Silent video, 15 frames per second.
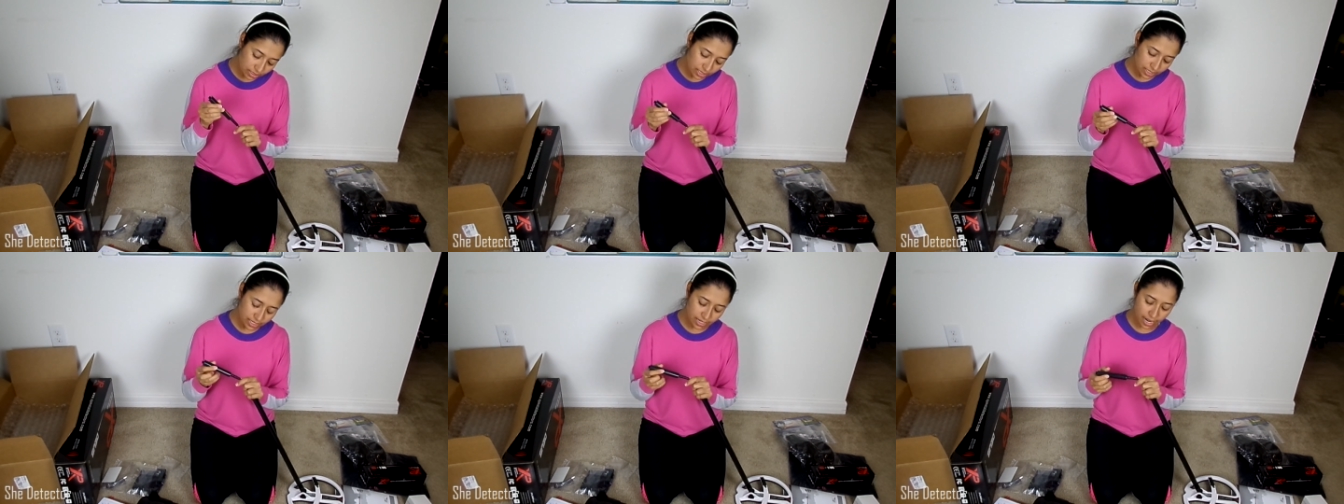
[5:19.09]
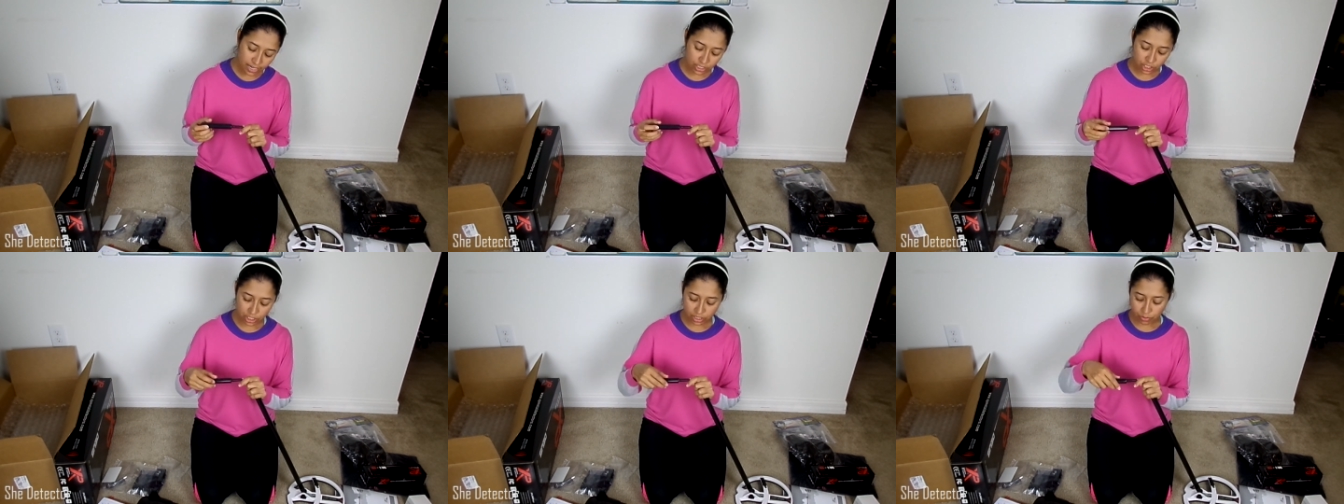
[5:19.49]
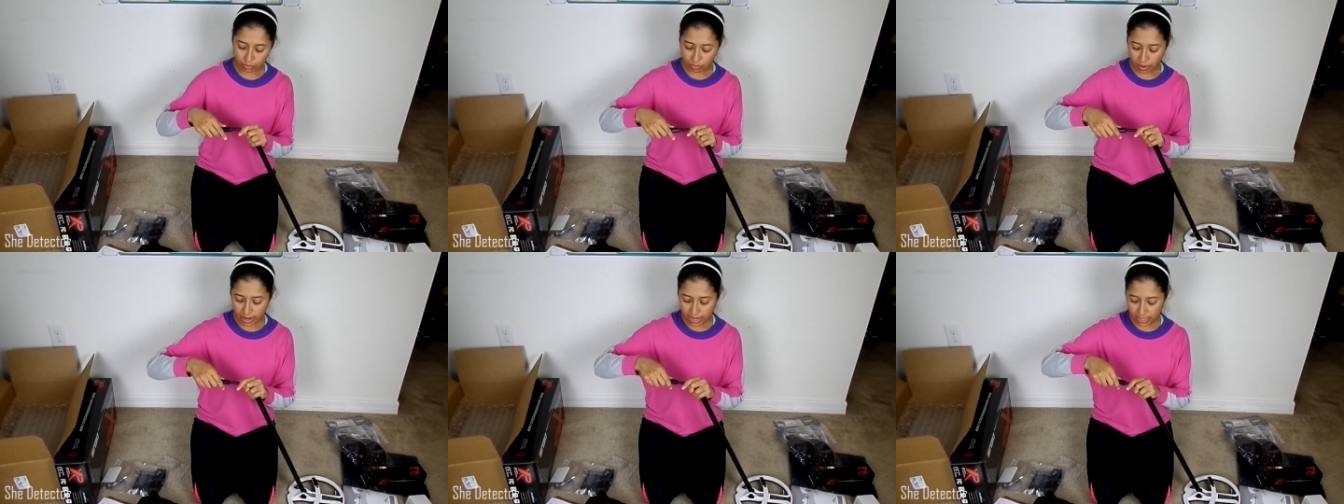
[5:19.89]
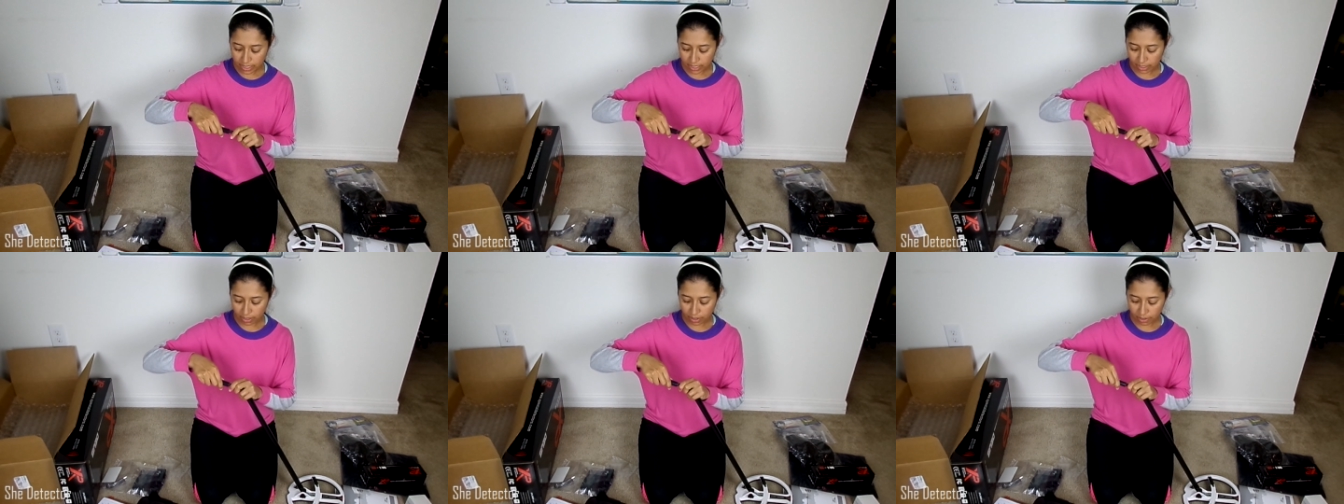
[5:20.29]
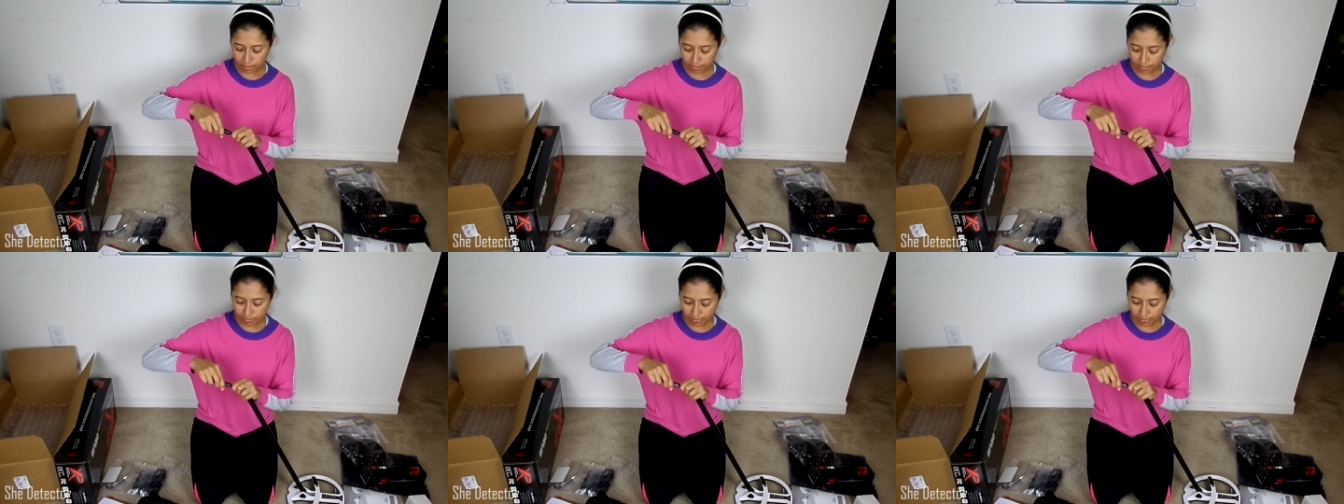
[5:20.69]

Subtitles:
a connection right here,